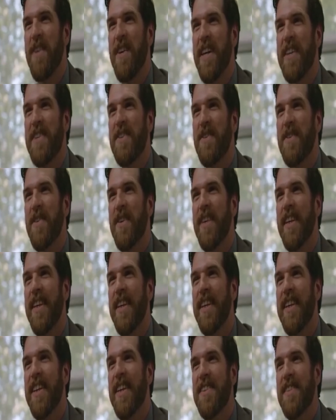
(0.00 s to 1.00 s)
was twenty
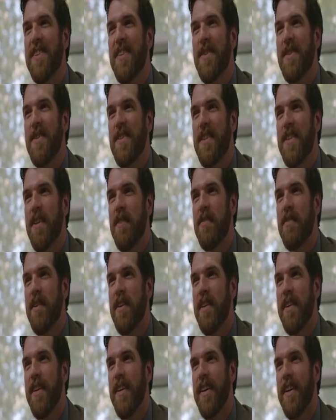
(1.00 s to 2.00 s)
twenty, without a phone how
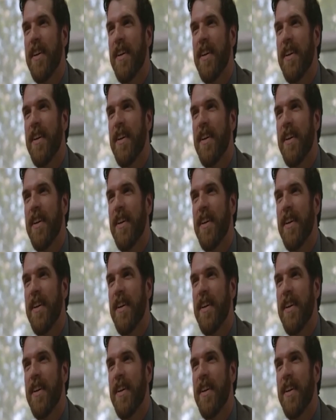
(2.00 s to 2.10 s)
could he